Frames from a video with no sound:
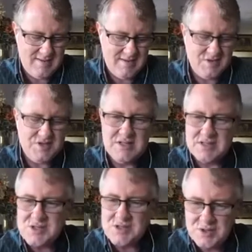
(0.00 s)

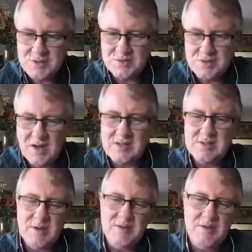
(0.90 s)
Jesus, too, talks
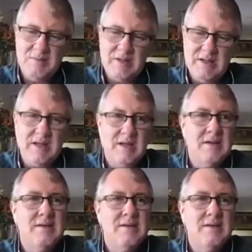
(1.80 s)
about humility.